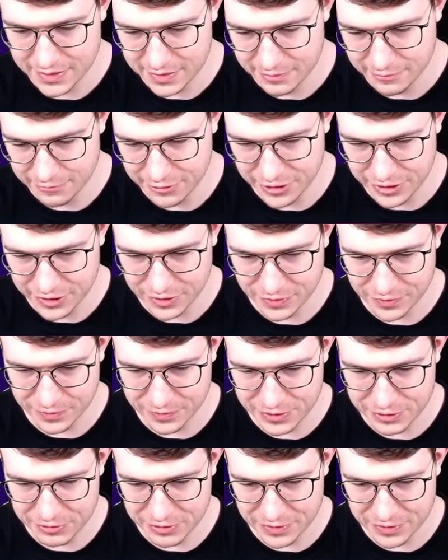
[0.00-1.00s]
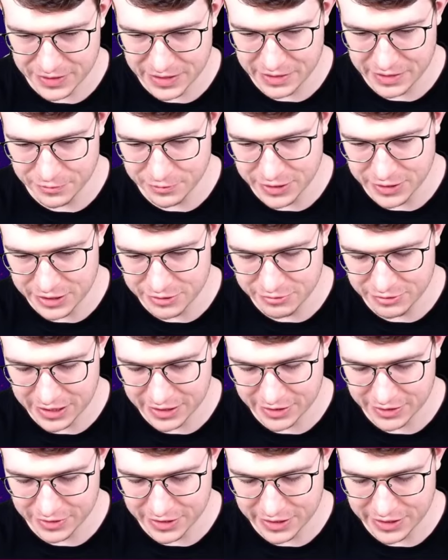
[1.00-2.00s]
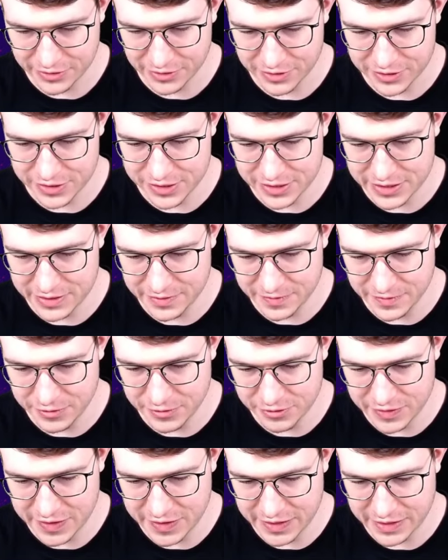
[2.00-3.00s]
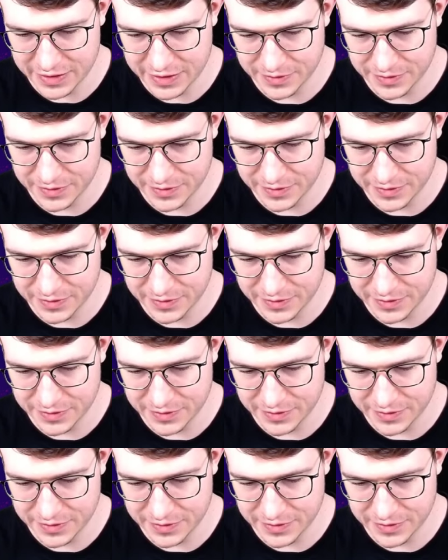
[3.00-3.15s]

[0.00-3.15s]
Evo E-Drag. Okay, he also has Evo E-Drag.